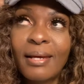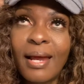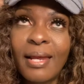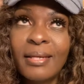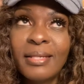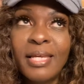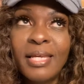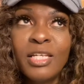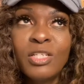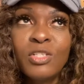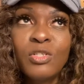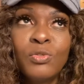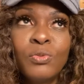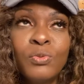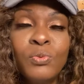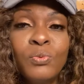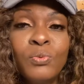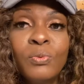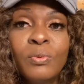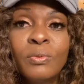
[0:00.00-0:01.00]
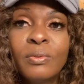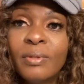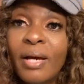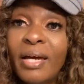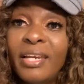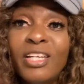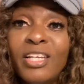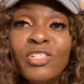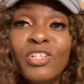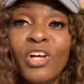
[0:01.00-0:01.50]
I need
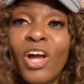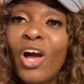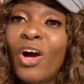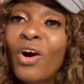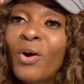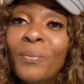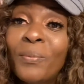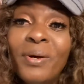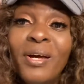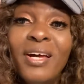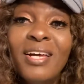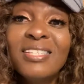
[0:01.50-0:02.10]
your help